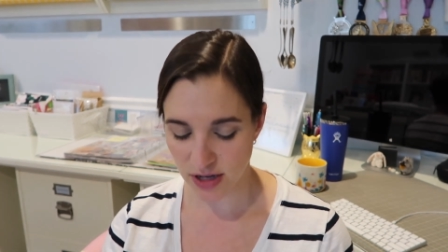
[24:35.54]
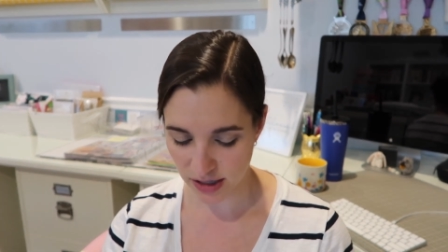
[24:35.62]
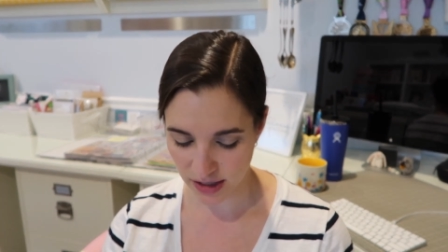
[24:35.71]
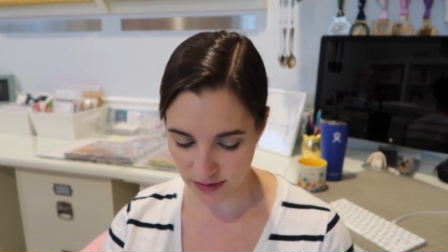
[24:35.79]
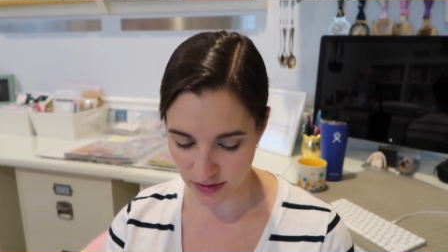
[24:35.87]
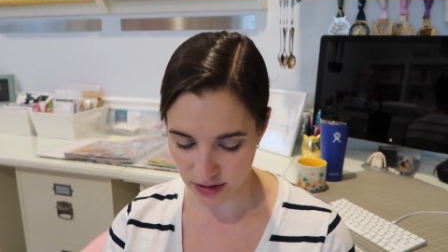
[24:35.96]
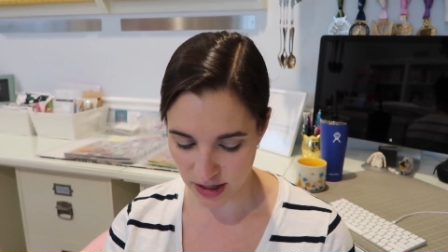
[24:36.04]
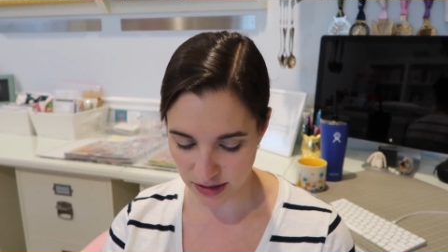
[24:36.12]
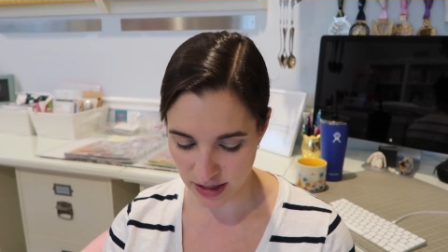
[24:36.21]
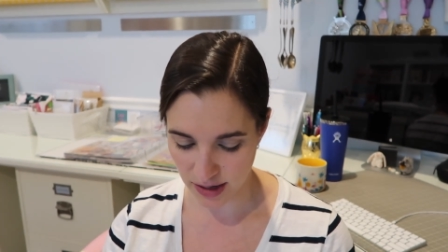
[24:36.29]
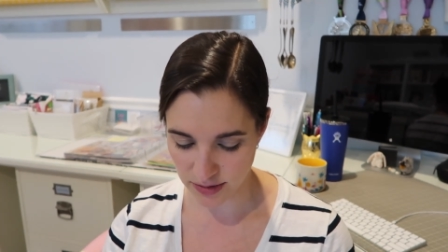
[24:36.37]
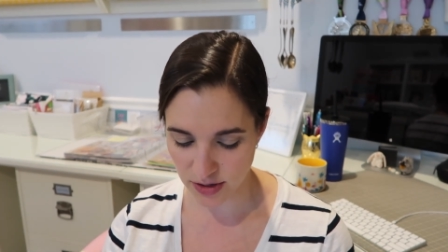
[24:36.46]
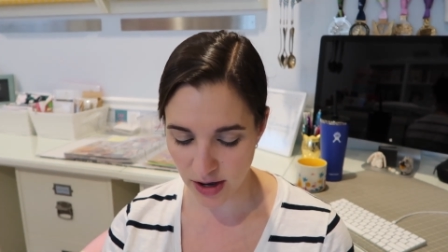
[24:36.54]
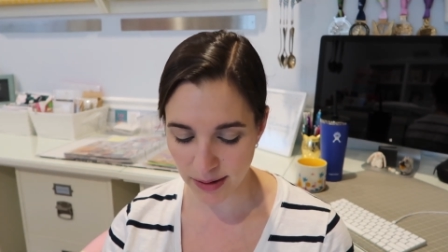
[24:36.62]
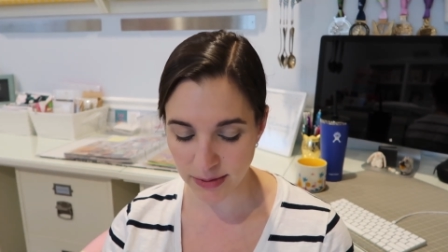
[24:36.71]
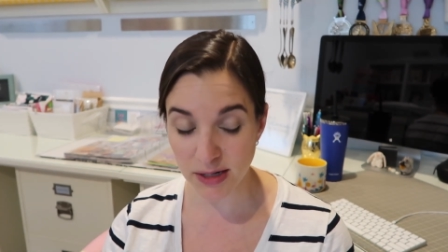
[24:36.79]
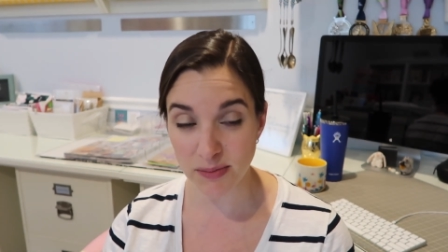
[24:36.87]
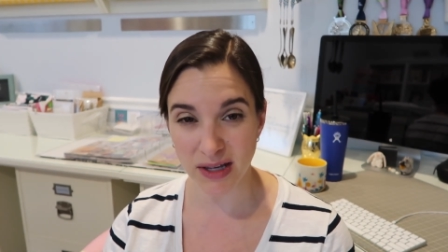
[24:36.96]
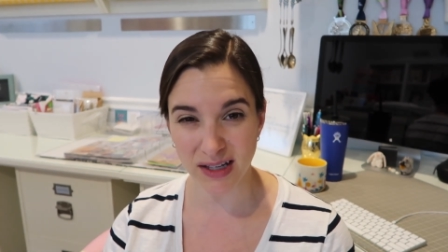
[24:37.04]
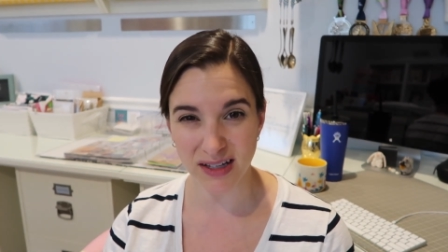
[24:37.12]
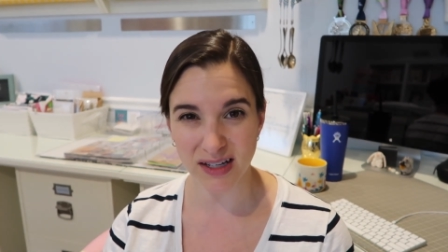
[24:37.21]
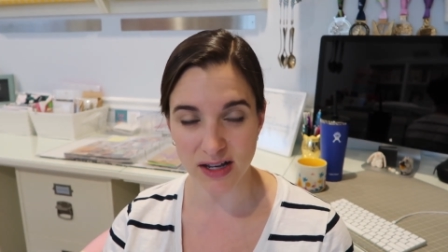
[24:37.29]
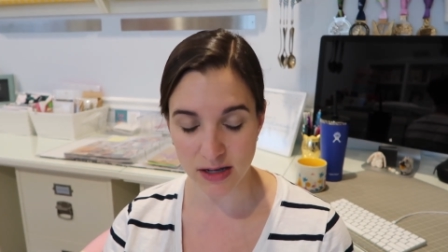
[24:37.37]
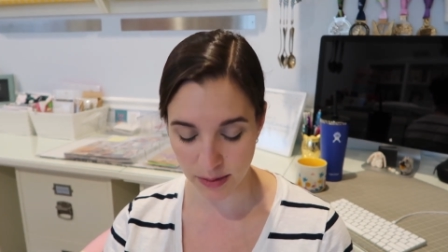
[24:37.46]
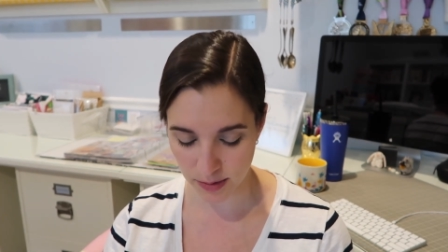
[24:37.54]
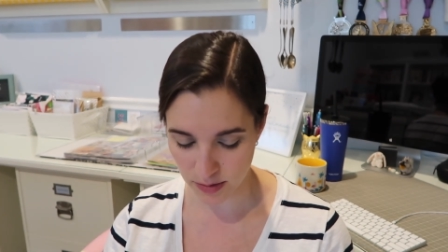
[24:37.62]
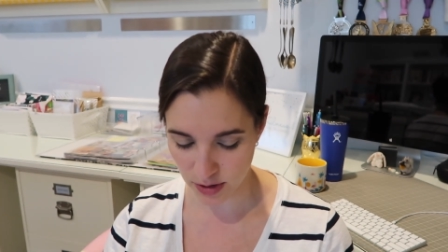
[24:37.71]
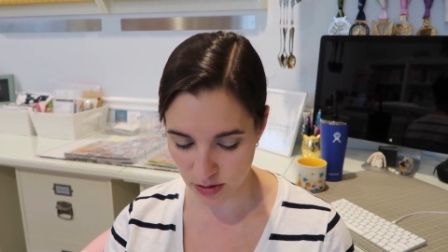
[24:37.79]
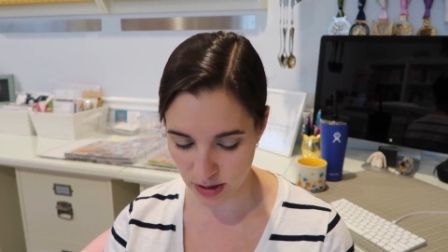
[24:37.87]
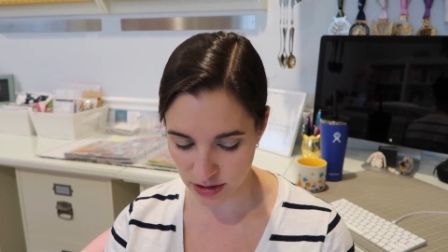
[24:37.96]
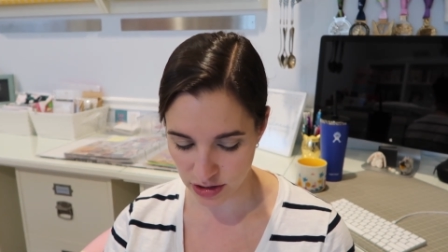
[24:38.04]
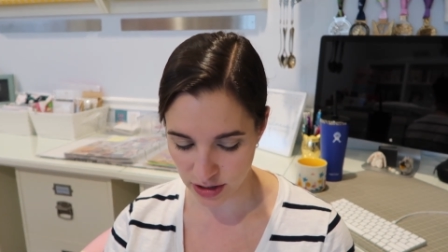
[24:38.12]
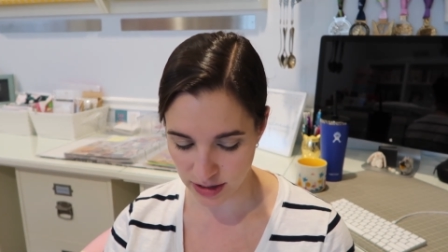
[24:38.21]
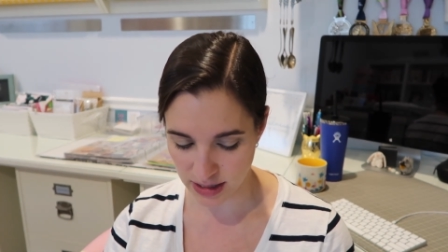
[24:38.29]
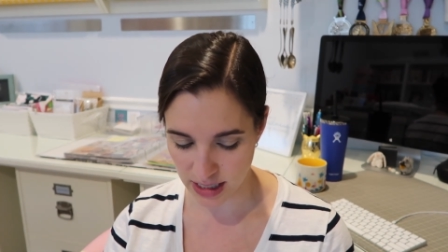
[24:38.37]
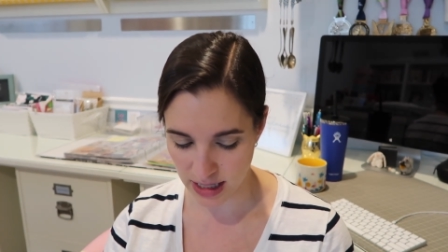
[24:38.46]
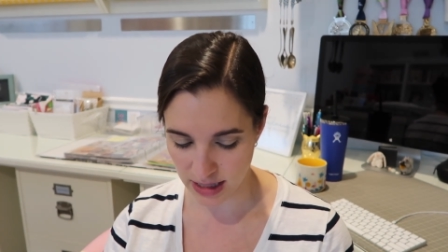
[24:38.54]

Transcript: been talking for a long time, so I'm gonna pick like a couple more questions